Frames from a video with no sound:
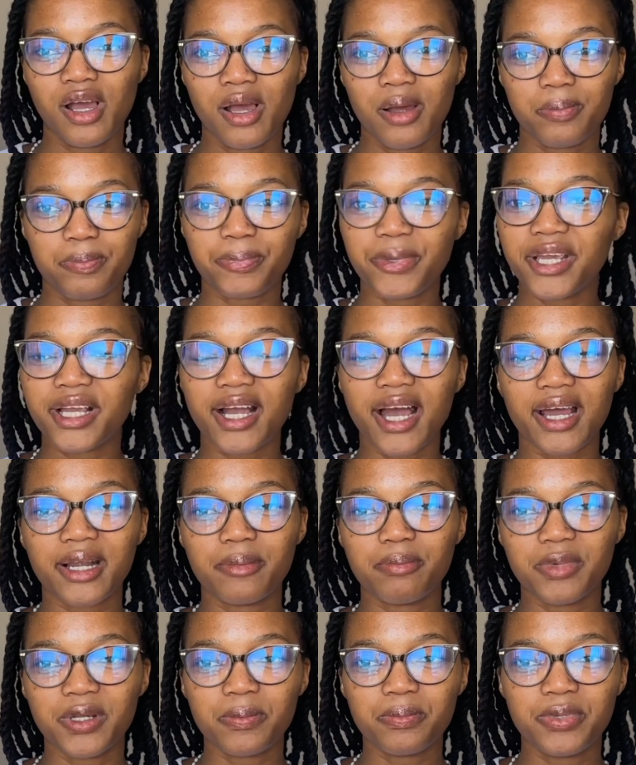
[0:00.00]
being
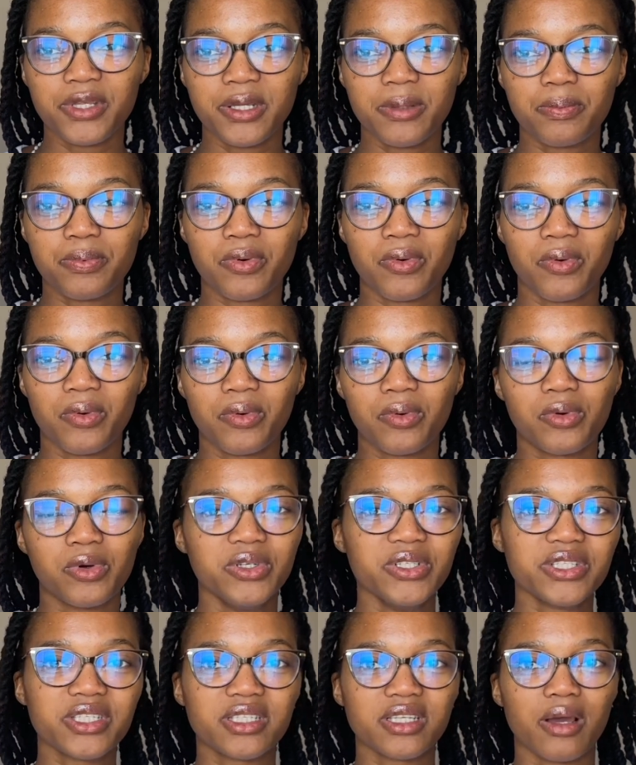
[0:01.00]
admin people,
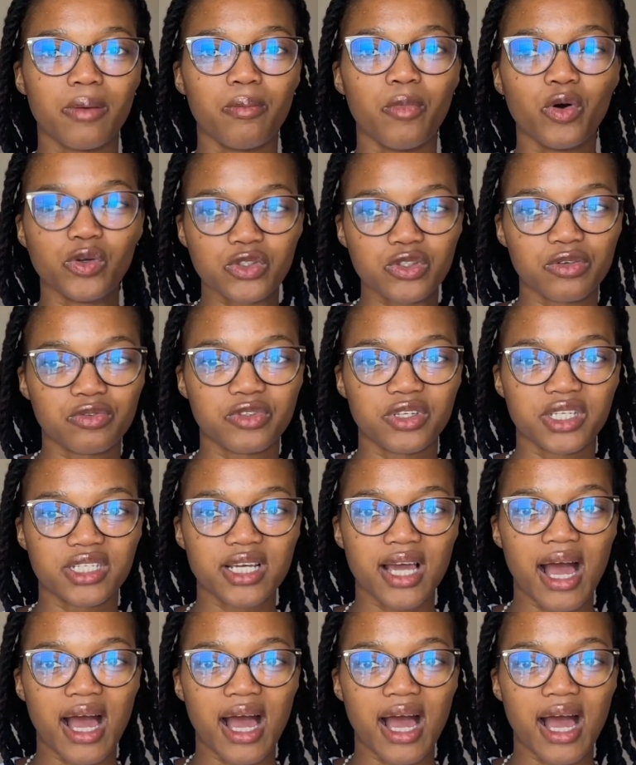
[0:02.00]
because most of the